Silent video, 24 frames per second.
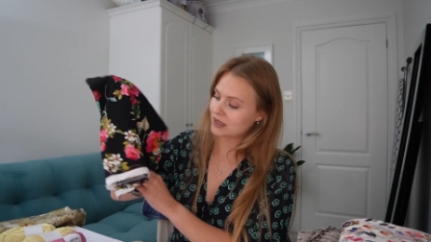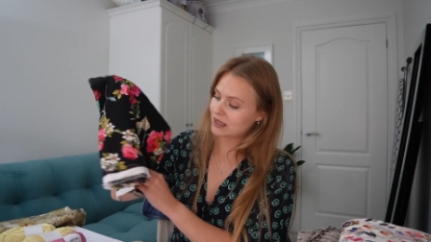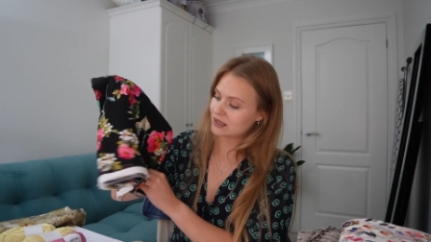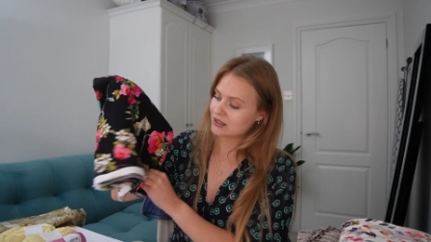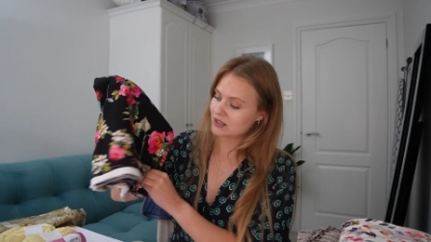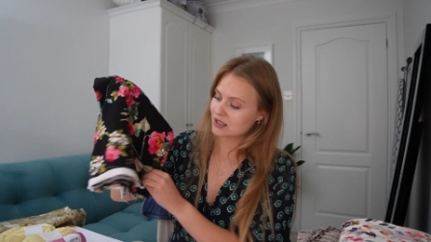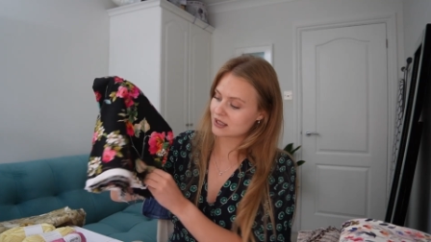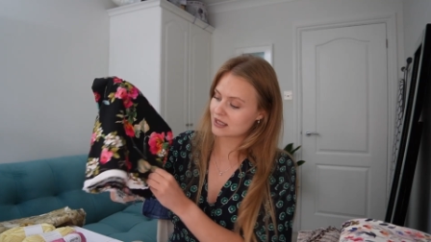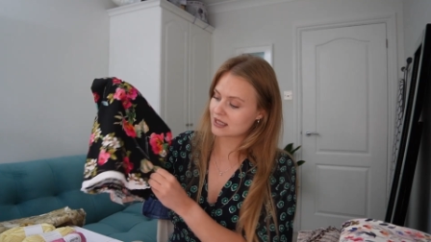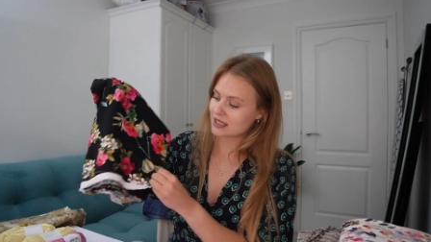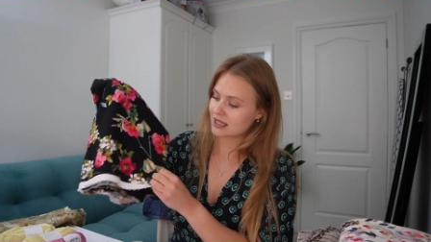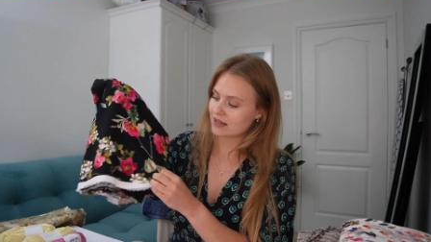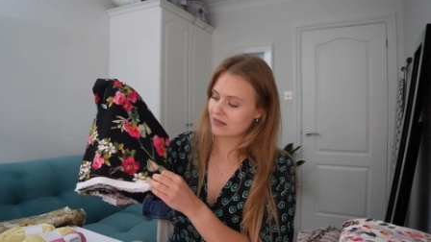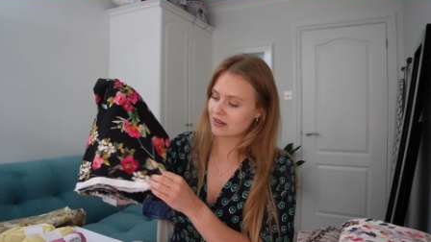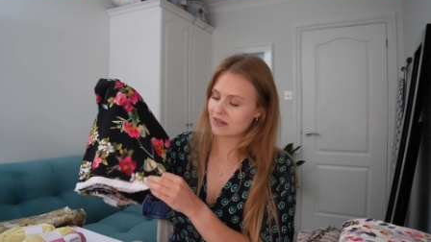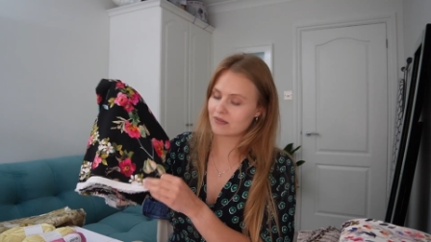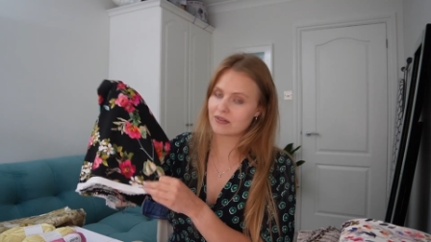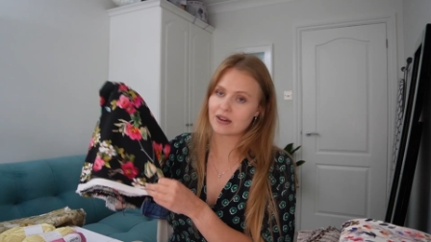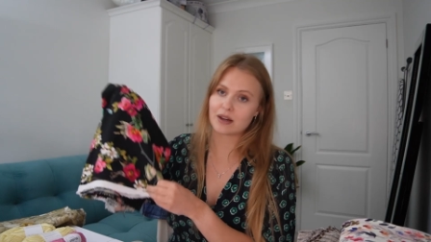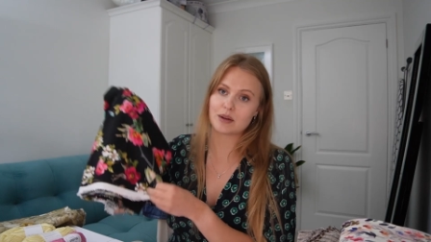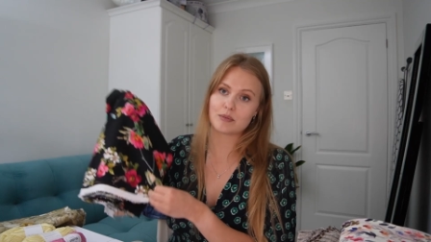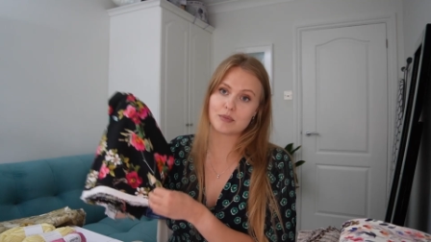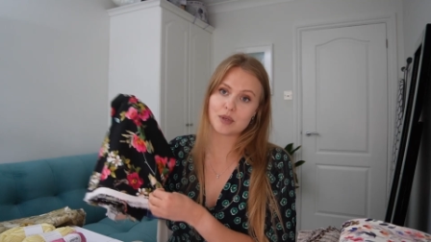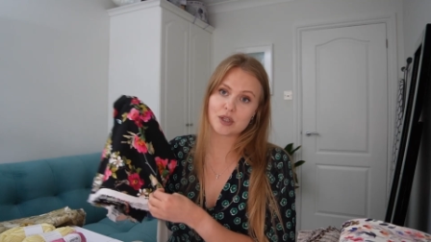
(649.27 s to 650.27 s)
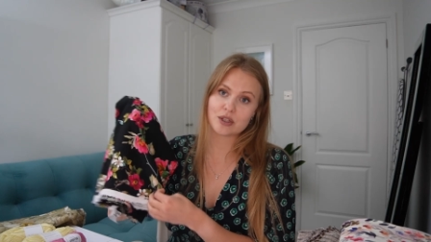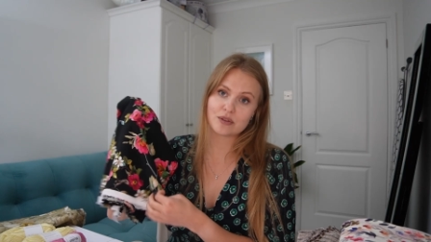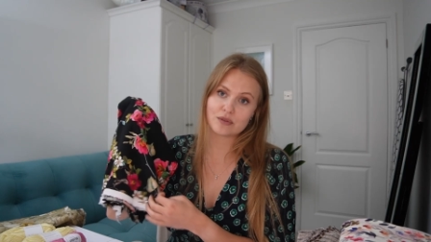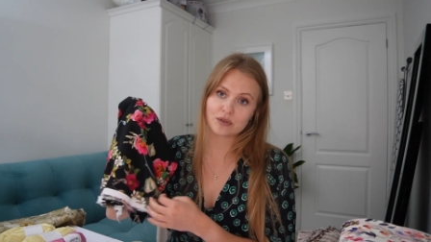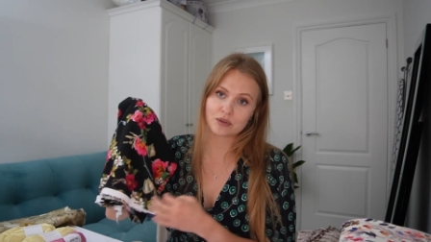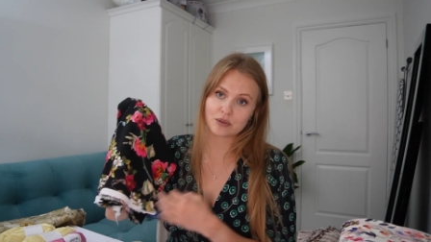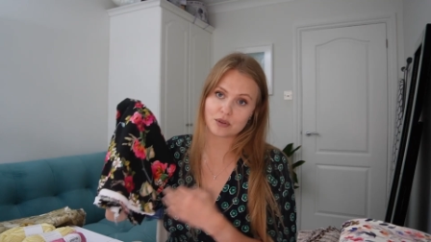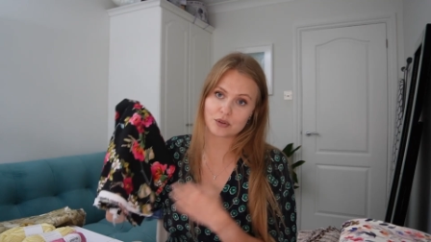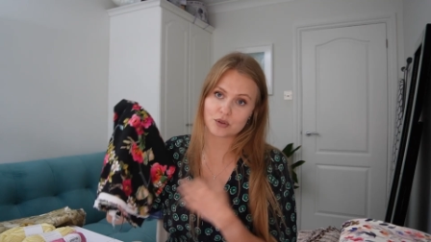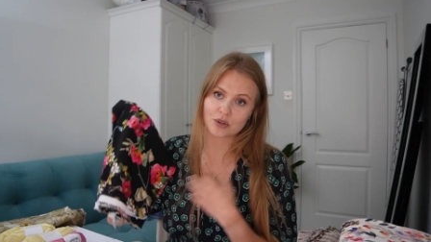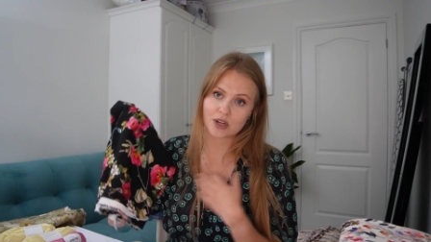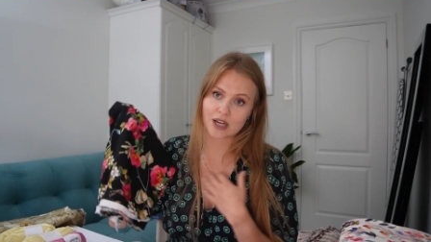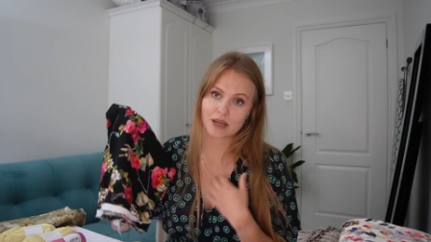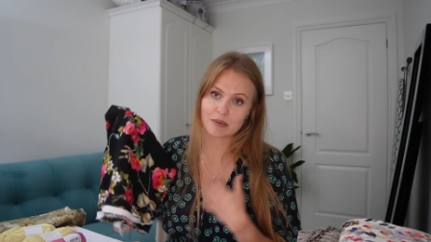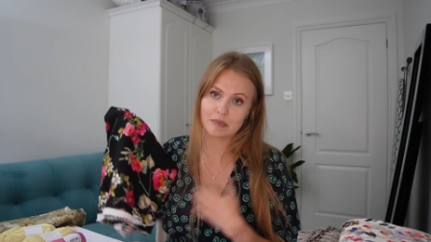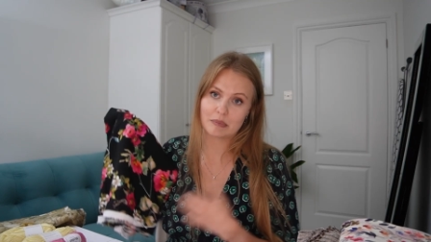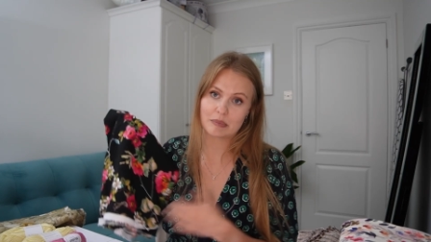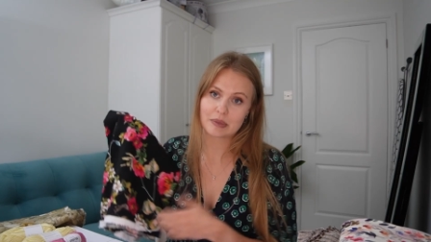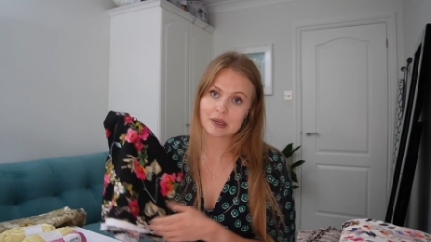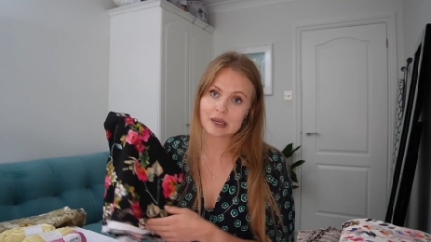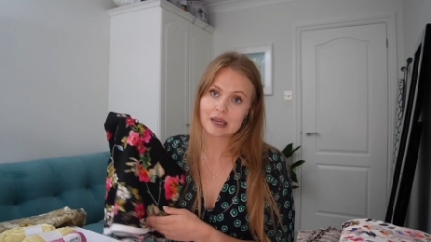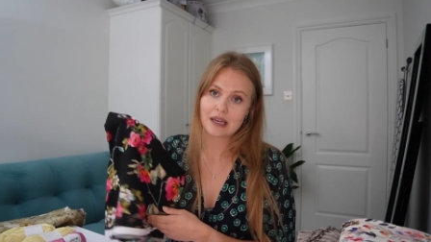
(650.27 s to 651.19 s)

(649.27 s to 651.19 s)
just give a very beautiful drape.